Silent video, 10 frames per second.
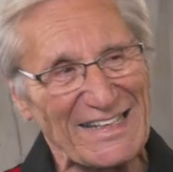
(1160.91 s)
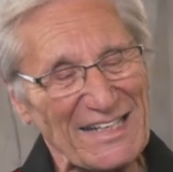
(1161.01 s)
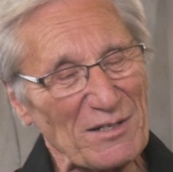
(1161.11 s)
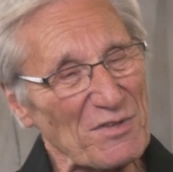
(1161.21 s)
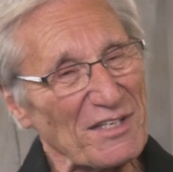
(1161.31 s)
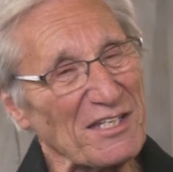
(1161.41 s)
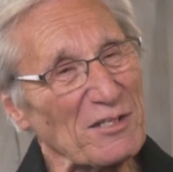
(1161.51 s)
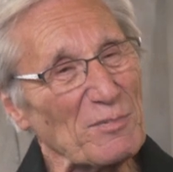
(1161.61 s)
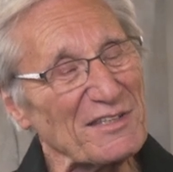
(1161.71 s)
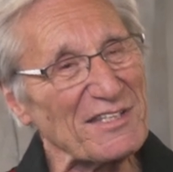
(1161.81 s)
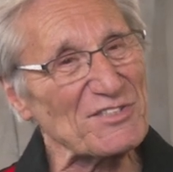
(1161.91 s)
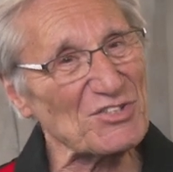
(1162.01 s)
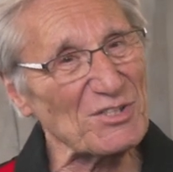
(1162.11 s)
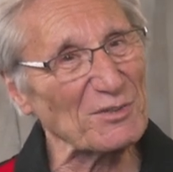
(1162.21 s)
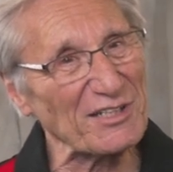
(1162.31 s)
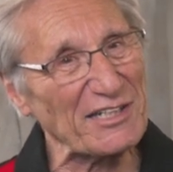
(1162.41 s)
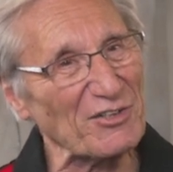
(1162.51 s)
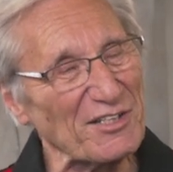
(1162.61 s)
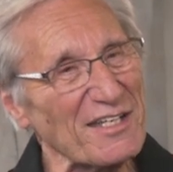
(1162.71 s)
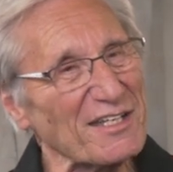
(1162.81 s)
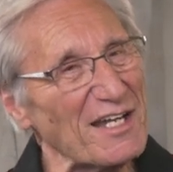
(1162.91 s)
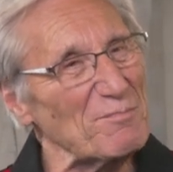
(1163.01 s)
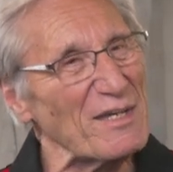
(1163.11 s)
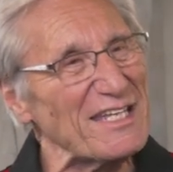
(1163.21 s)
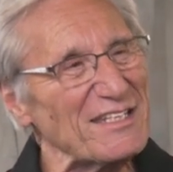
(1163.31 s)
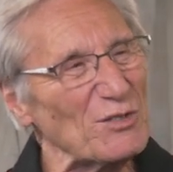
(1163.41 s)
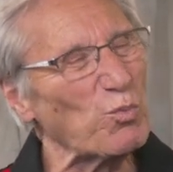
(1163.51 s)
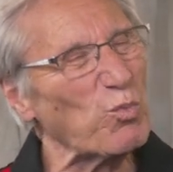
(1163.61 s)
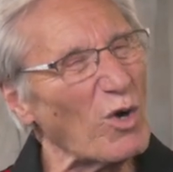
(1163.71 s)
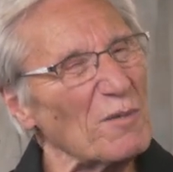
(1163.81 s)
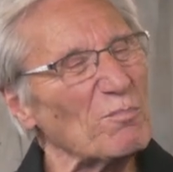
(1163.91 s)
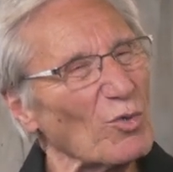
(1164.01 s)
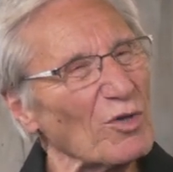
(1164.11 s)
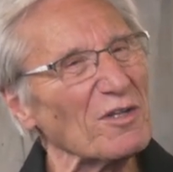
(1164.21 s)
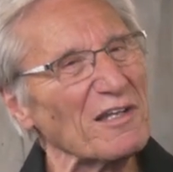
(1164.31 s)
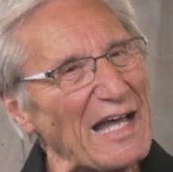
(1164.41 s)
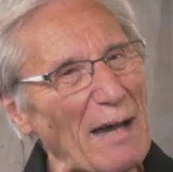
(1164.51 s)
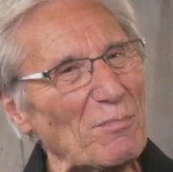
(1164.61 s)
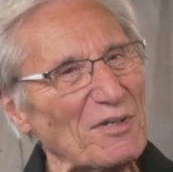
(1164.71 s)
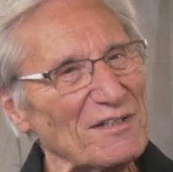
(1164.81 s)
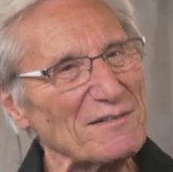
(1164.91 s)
And I'm thinking about that simulator. I think I may need one more lap.